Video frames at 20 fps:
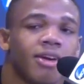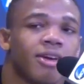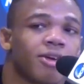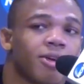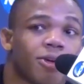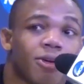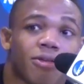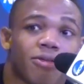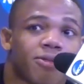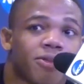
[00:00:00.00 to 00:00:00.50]

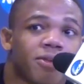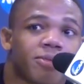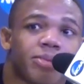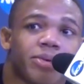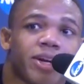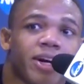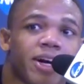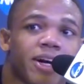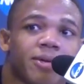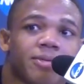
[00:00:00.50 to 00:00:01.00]
girlfriend
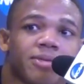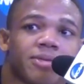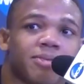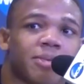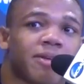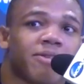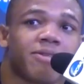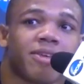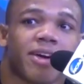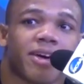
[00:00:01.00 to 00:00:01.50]
problems, my
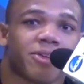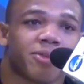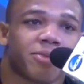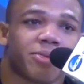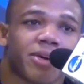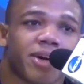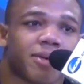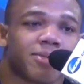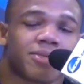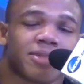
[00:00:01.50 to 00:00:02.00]
father
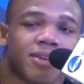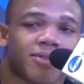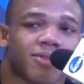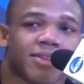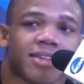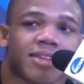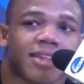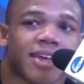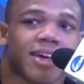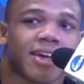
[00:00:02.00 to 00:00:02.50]
problems, stuff
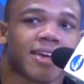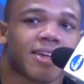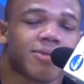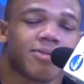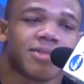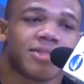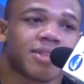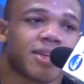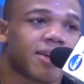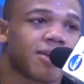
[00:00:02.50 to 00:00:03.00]
like that. He
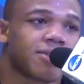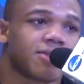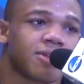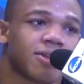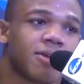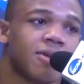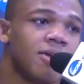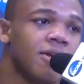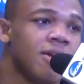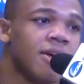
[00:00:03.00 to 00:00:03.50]
was there,
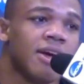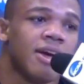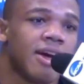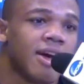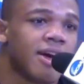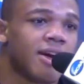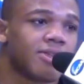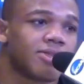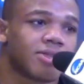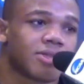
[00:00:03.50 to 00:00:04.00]
so
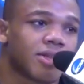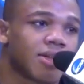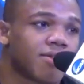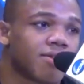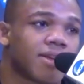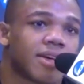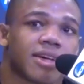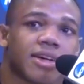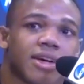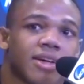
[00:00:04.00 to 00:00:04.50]
just
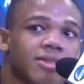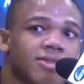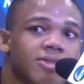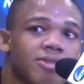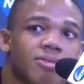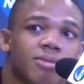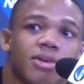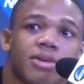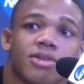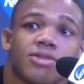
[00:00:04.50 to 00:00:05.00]
love that guy so
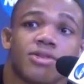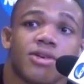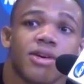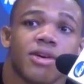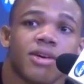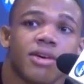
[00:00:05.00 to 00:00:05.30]
much.